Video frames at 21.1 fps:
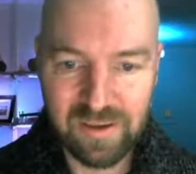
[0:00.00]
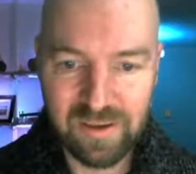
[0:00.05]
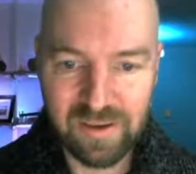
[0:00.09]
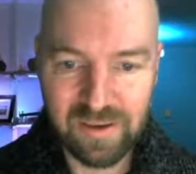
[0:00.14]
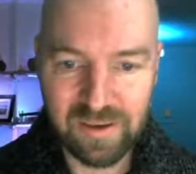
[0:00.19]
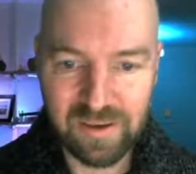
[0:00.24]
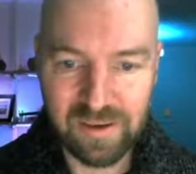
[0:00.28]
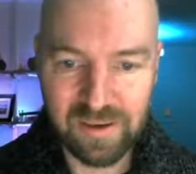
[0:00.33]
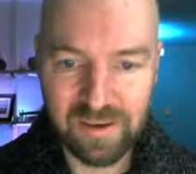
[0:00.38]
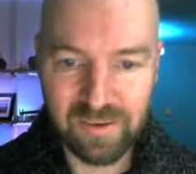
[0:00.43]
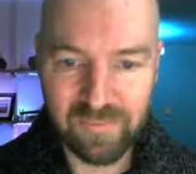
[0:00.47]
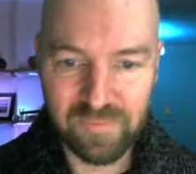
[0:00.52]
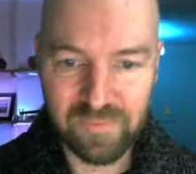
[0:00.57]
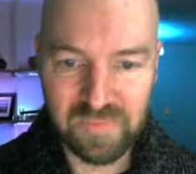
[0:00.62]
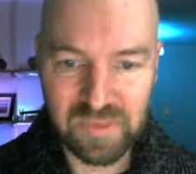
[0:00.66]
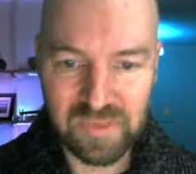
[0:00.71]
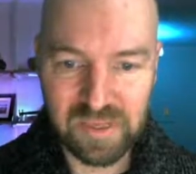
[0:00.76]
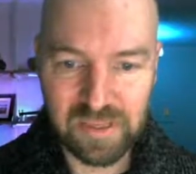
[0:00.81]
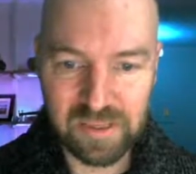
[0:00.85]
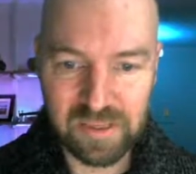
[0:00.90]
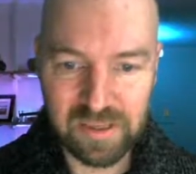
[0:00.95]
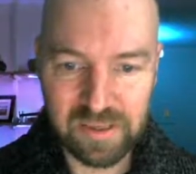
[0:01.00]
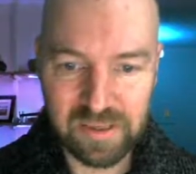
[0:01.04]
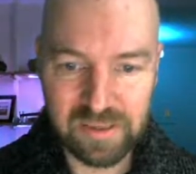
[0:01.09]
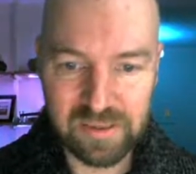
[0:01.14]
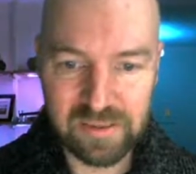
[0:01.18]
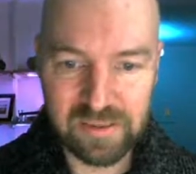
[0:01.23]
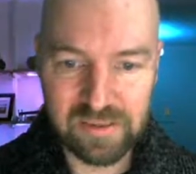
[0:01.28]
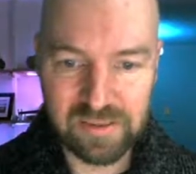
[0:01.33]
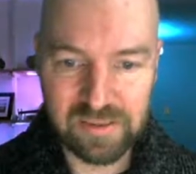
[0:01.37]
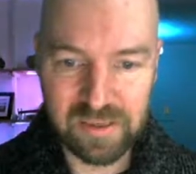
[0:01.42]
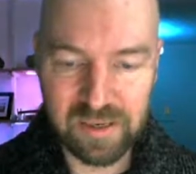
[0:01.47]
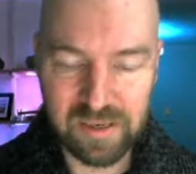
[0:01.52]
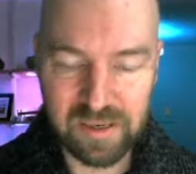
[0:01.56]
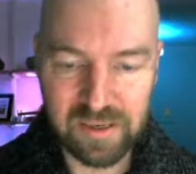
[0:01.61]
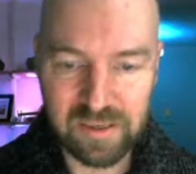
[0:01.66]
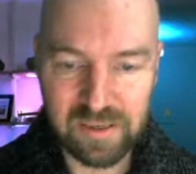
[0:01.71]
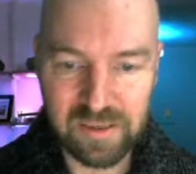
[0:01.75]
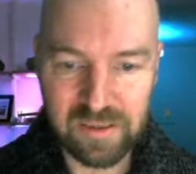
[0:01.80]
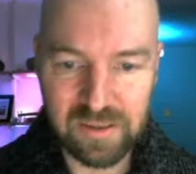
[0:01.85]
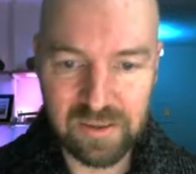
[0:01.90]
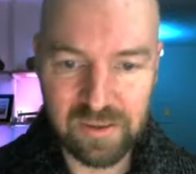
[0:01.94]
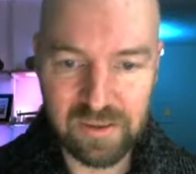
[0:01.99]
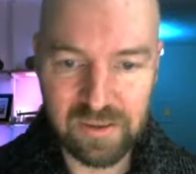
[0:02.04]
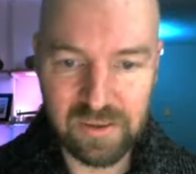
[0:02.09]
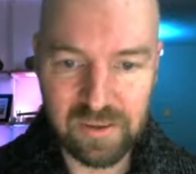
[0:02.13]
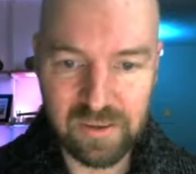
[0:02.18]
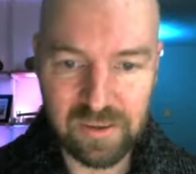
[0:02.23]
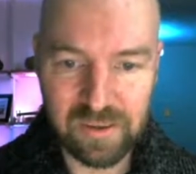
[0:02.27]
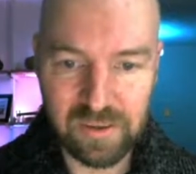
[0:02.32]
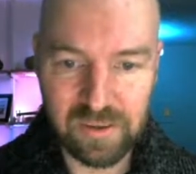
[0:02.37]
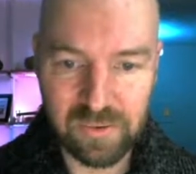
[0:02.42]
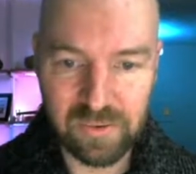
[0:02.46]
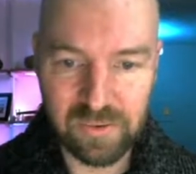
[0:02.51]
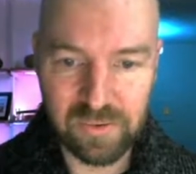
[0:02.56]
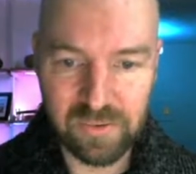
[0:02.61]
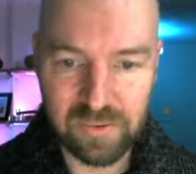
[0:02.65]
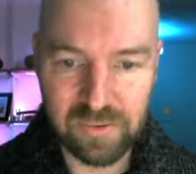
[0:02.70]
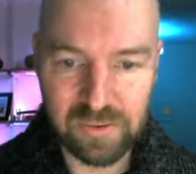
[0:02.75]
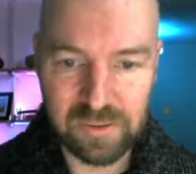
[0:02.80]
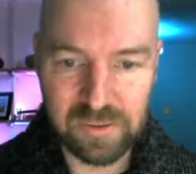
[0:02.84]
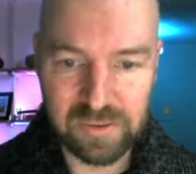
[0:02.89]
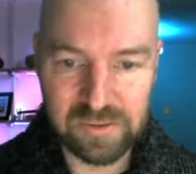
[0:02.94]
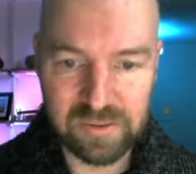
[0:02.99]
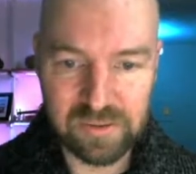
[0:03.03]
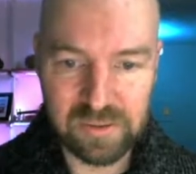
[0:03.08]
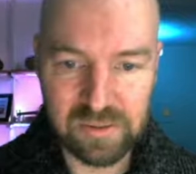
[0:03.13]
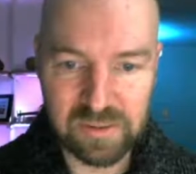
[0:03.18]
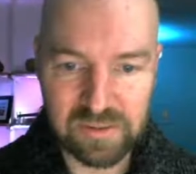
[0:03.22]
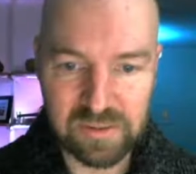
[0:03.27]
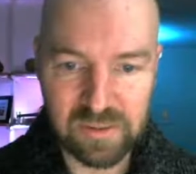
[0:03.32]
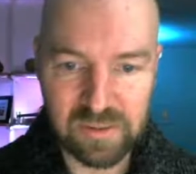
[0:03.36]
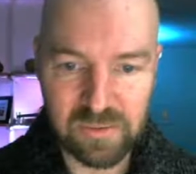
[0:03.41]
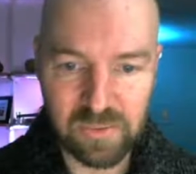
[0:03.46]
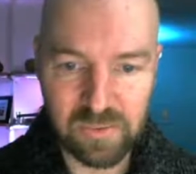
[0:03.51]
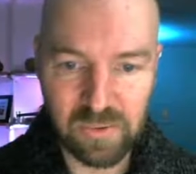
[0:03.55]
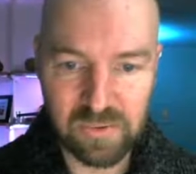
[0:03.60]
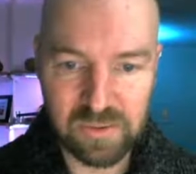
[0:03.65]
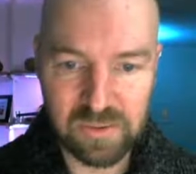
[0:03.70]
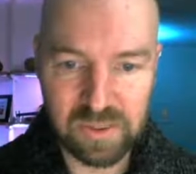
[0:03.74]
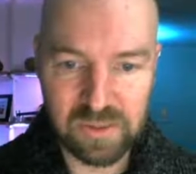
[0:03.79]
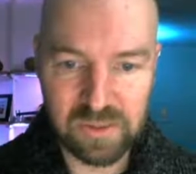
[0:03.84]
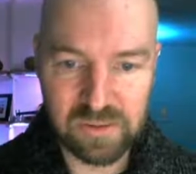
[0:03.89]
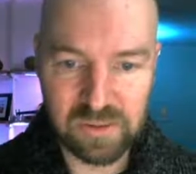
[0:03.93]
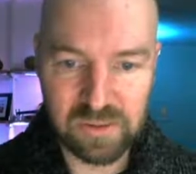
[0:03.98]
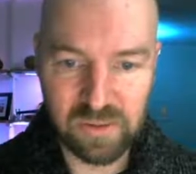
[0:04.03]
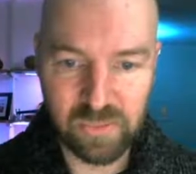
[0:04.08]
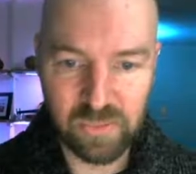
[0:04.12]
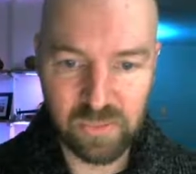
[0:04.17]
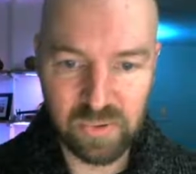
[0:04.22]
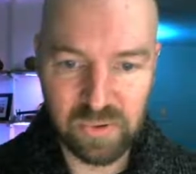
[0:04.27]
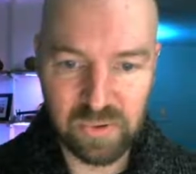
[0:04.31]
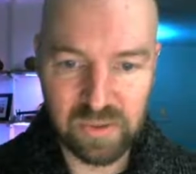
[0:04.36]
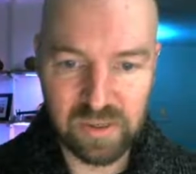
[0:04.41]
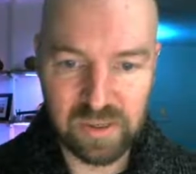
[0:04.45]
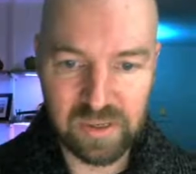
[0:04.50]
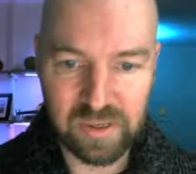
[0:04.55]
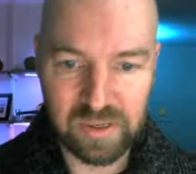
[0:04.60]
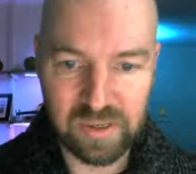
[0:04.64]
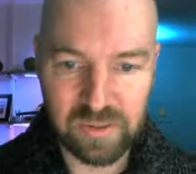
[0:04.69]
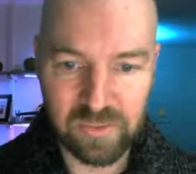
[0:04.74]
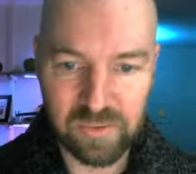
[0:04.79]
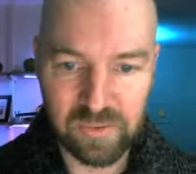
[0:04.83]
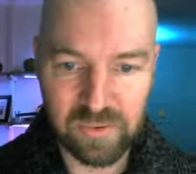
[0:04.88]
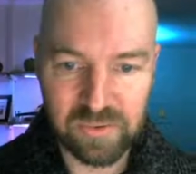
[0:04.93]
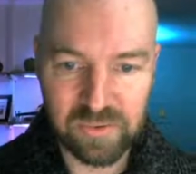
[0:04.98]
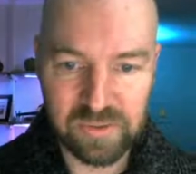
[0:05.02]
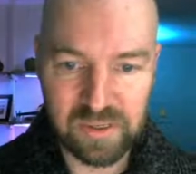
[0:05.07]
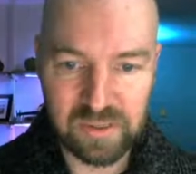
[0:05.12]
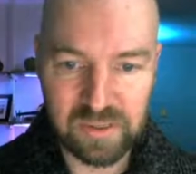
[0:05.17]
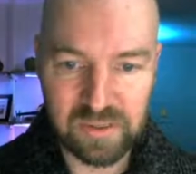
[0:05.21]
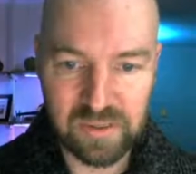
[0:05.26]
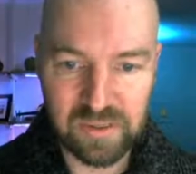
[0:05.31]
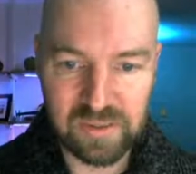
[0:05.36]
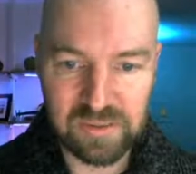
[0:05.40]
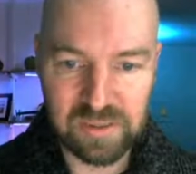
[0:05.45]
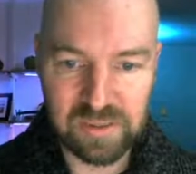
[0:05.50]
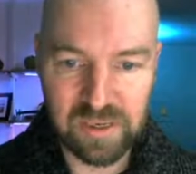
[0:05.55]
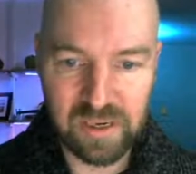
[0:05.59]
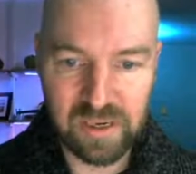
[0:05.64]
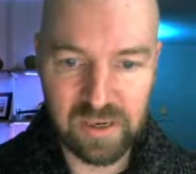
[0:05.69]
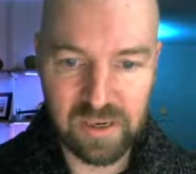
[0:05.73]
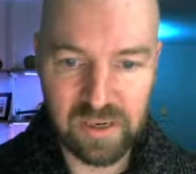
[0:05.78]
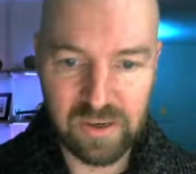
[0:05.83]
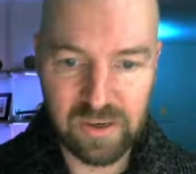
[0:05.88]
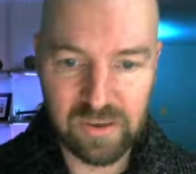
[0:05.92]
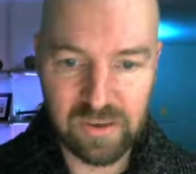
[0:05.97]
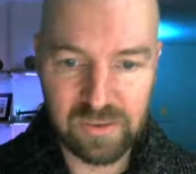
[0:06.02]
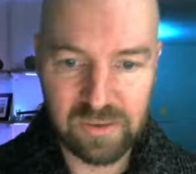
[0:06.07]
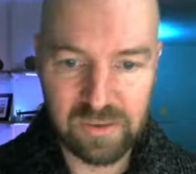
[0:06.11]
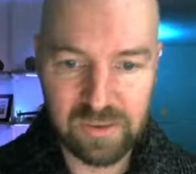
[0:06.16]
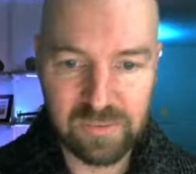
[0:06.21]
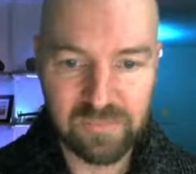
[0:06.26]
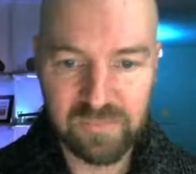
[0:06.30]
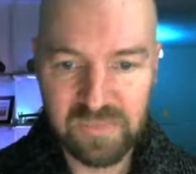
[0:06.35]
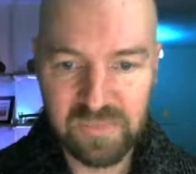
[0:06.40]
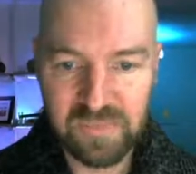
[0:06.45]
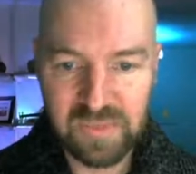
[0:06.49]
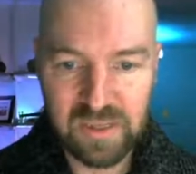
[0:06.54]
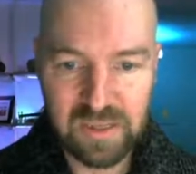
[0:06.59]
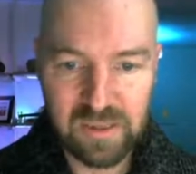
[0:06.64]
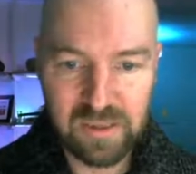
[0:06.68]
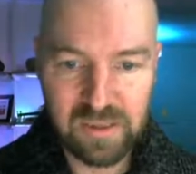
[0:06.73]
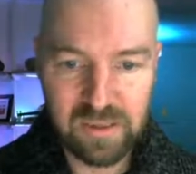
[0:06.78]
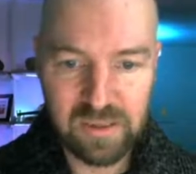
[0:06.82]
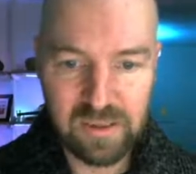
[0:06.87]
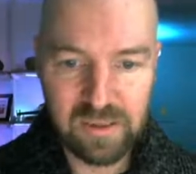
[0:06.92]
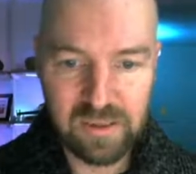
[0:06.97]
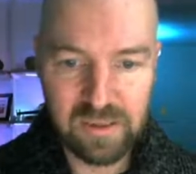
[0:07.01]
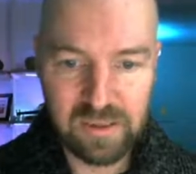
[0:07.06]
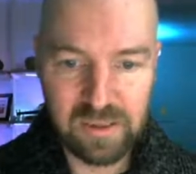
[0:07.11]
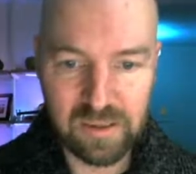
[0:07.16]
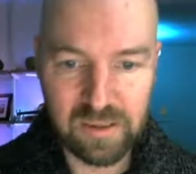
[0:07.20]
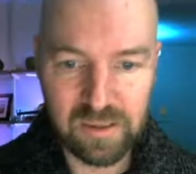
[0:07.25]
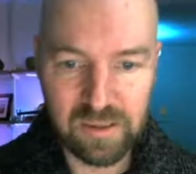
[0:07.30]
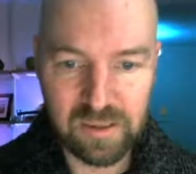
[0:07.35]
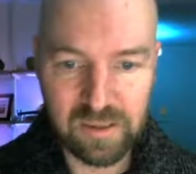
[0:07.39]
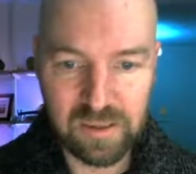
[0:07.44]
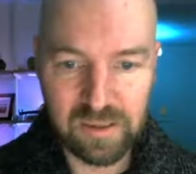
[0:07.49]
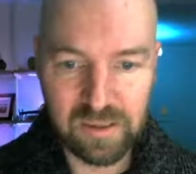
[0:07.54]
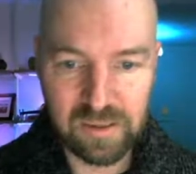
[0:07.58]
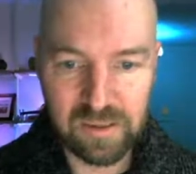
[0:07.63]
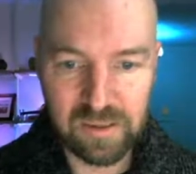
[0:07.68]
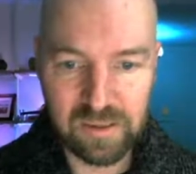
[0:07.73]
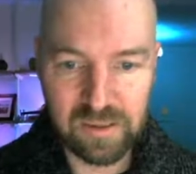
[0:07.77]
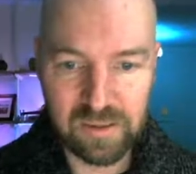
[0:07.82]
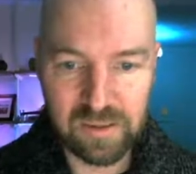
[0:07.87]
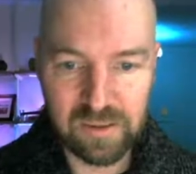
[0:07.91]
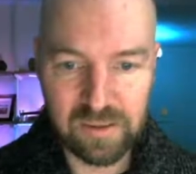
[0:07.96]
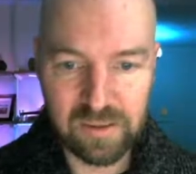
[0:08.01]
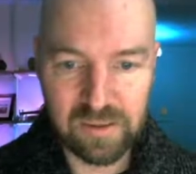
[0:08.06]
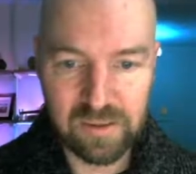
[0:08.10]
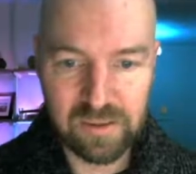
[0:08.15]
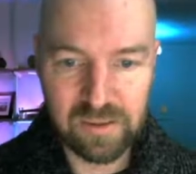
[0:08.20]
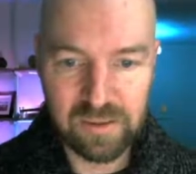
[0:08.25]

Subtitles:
And like this guy here, or actually it's this rotational point, I could rotate this down, and